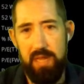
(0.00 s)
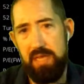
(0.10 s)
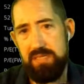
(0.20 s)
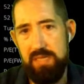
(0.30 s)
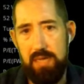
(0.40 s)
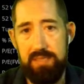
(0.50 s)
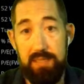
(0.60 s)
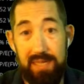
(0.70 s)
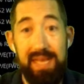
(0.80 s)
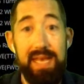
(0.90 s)
Hey, Stock
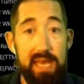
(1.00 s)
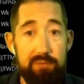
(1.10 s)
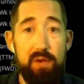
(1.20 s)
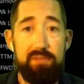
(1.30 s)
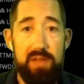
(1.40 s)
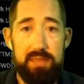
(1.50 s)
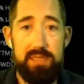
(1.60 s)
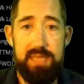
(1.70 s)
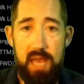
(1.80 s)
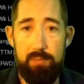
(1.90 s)
Docta', if I've got the
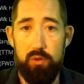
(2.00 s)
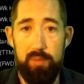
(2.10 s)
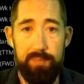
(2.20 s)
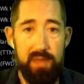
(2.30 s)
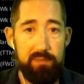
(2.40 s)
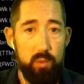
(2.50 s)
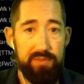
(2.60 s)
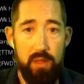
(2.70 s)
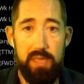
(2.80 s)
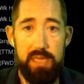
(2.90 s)
time or the bandwidth,
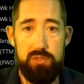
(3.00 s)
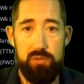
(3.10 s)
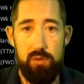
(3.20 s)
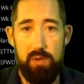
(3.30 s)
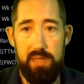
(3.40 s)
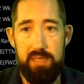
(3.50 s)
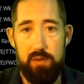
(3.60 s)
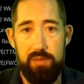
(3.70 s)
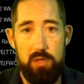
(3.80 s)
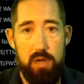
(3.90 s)
I'll answer it right there
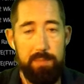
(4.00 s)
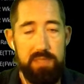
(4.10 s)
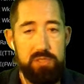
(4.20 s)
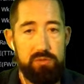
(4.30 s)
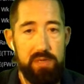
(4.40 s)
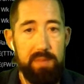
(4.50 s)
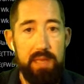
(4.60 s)
in the comment stream.